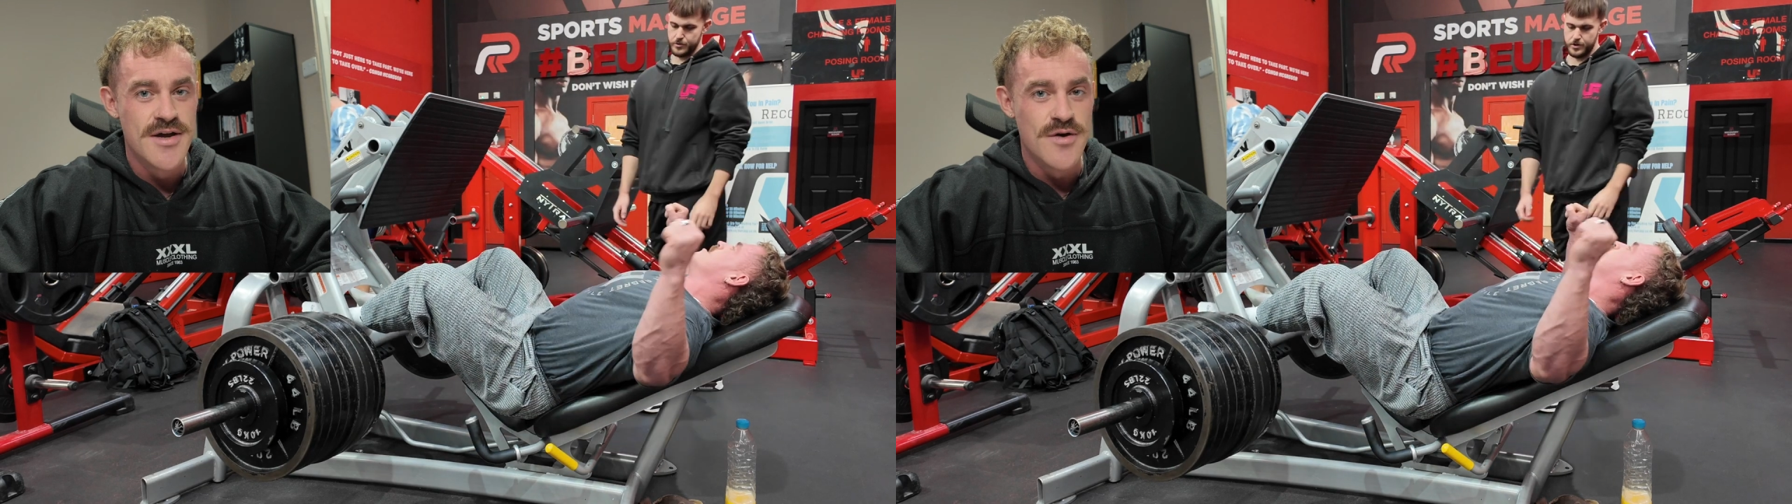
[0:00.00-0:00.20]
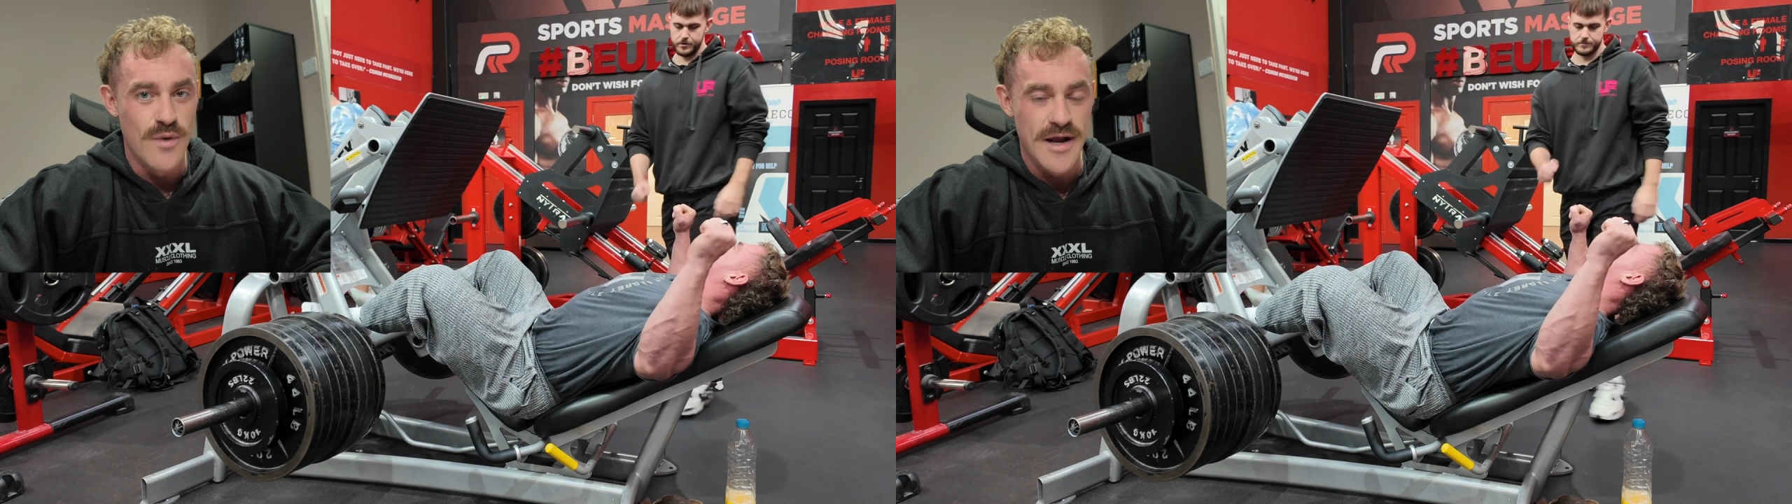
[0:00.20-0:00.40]

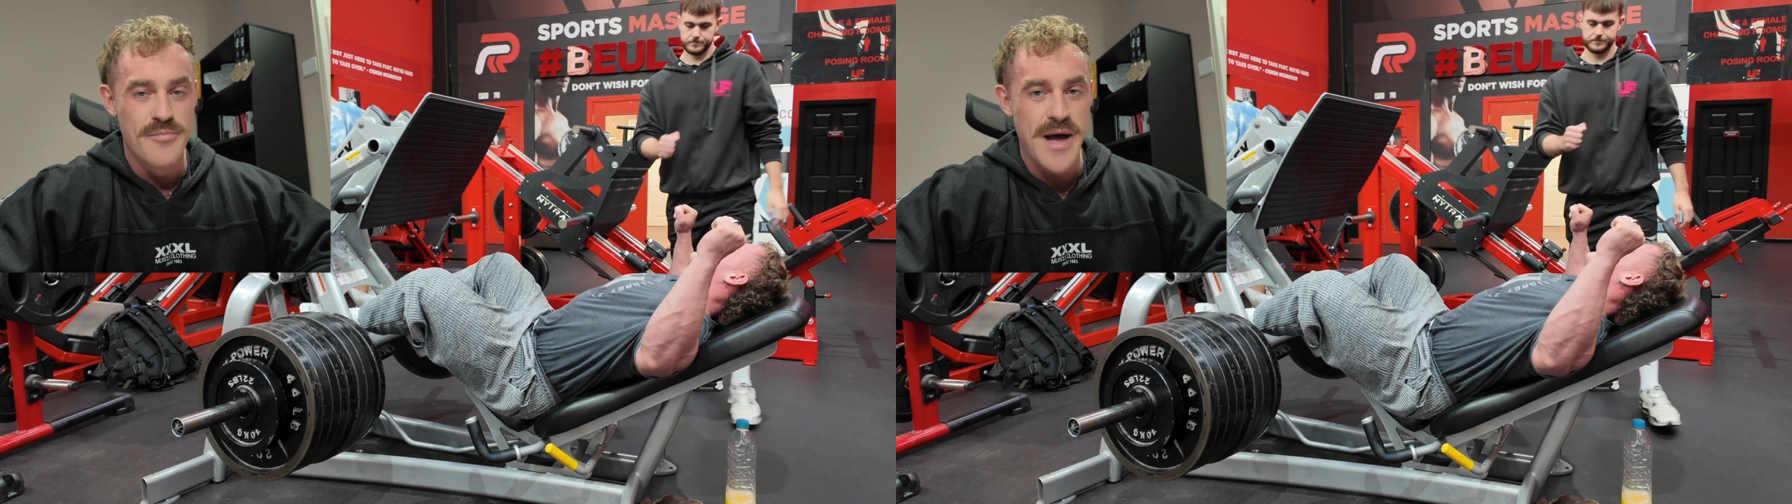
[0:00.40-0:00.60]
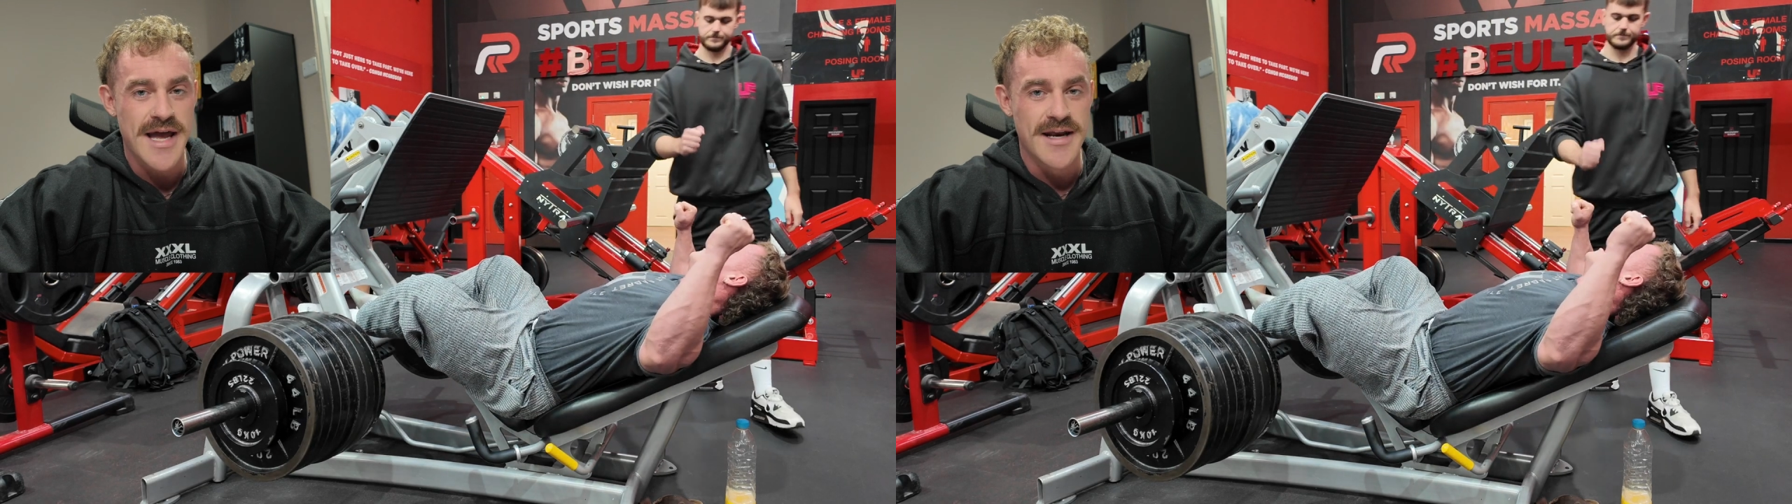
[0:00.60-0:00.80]

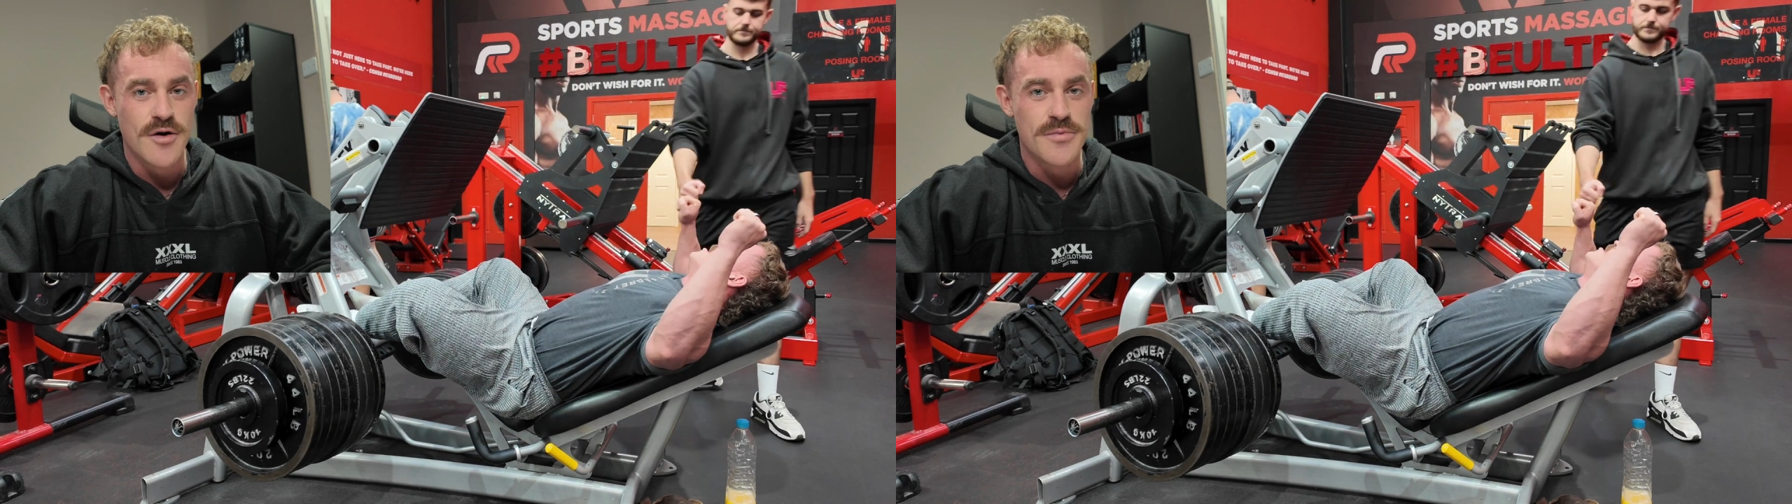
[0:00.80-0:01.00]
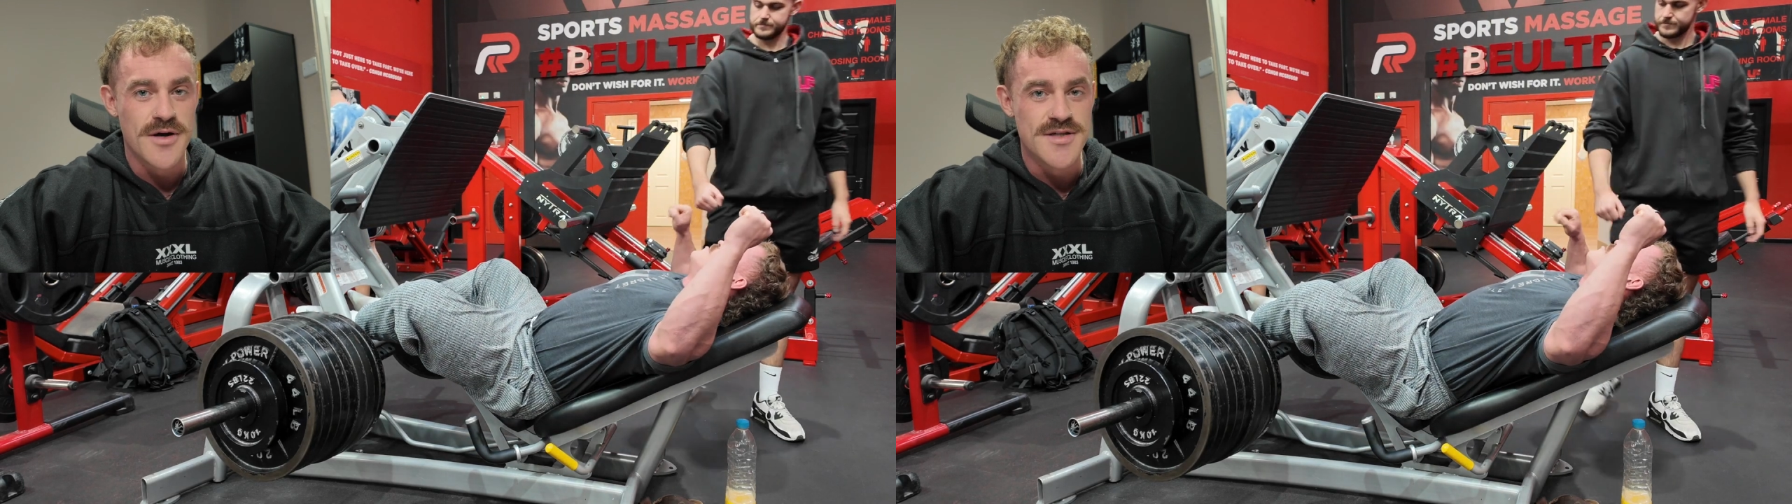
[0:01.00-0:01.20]
without backing it
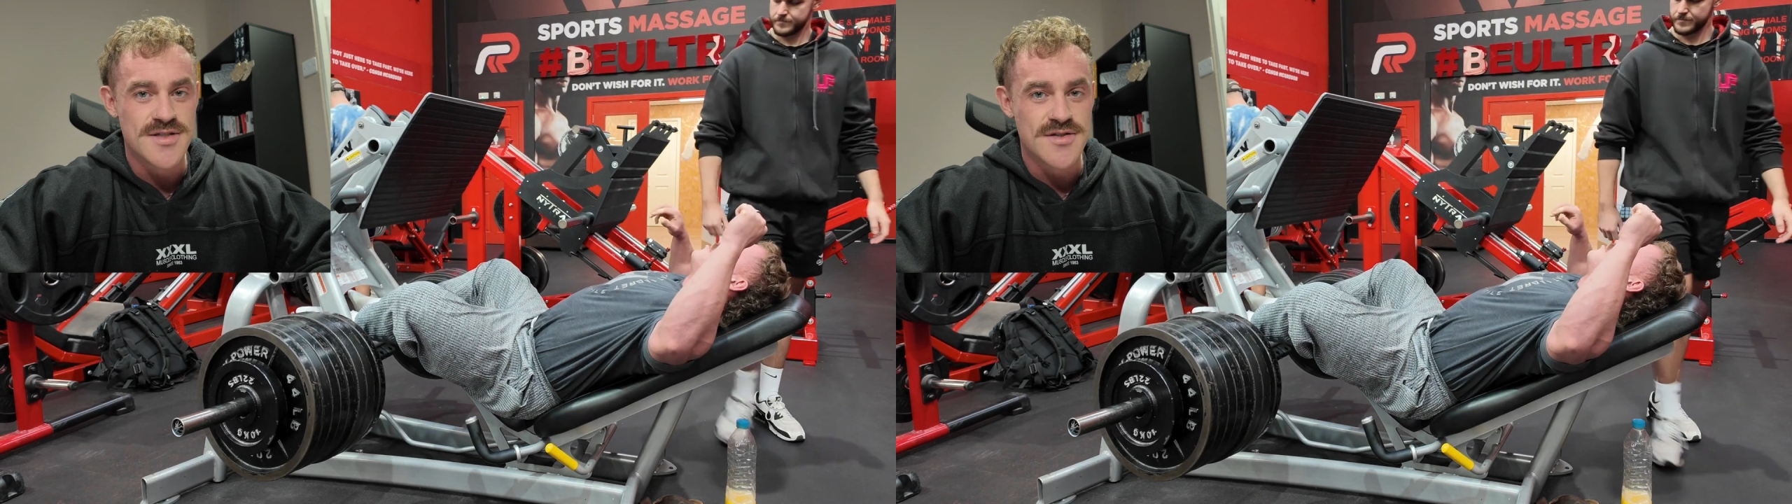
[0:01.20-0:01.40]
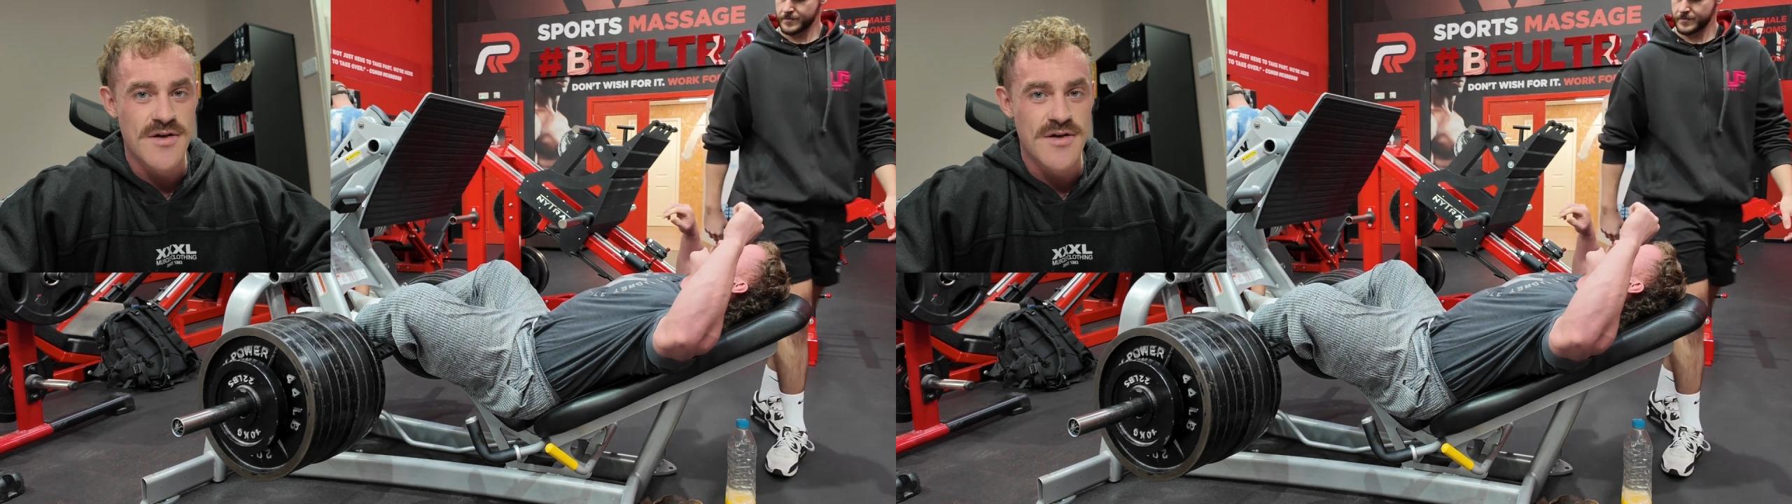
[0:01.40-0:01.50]
up, guys,